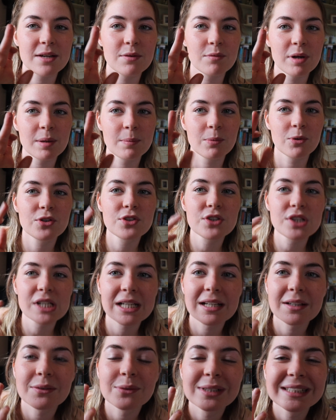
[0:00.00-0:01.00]
my blush and
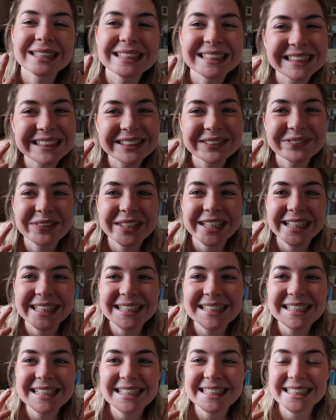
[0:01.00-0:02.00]
I will
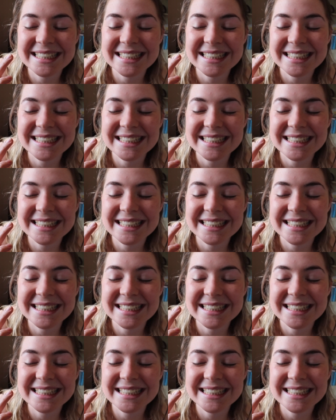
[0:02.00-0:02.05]
smile.